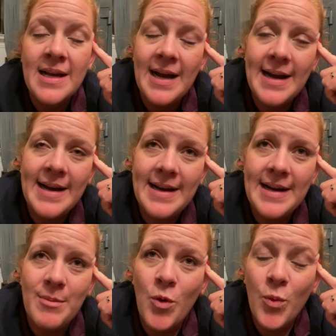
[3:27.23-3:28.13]

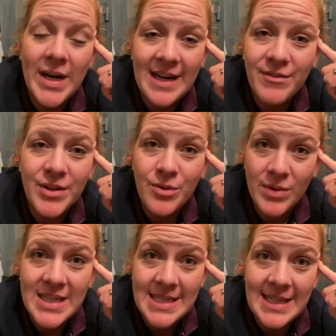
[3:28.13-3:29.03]
Whatever the
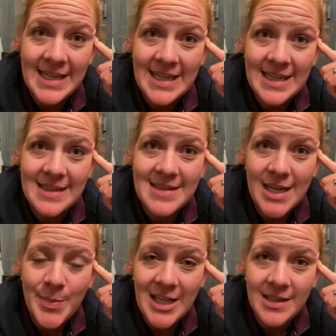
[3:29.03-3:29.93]
reason is that
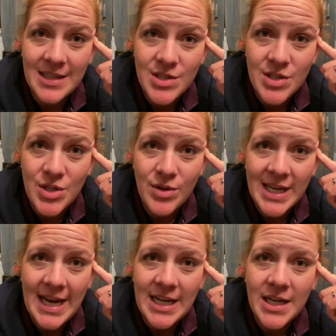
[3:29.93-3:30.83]
a ballot gets
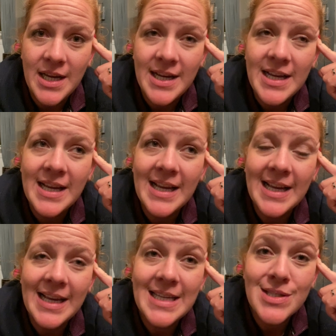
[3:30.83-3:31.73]
adjudicated,
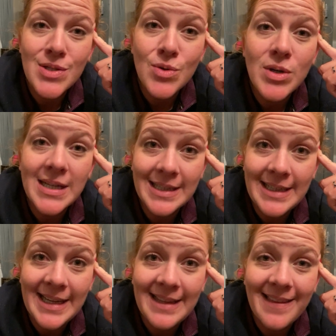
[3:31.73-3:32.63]

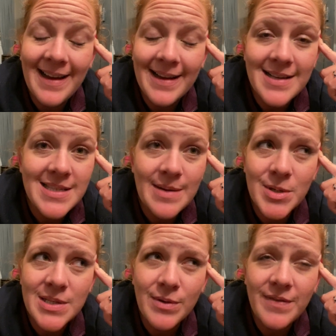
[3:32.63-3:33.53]
historically, the highest
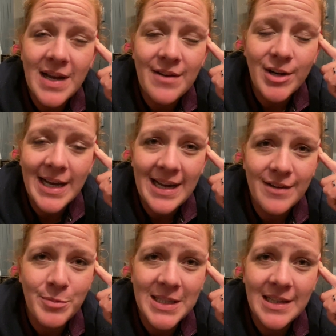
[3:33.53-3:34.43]
numbers that we've ever had
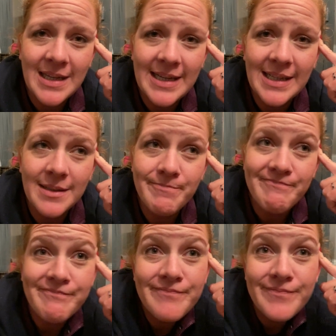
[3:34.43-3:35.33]
have been like
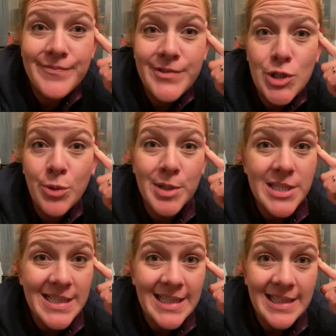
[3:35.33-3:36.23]

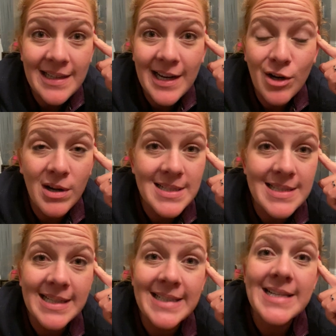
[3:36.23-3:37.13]
2% across
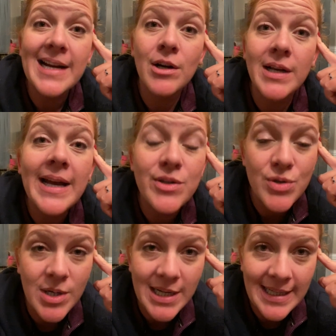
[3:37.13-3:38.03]
the entire
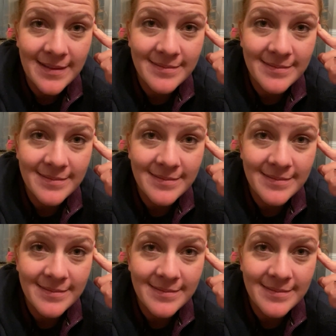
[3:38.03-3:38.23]
country.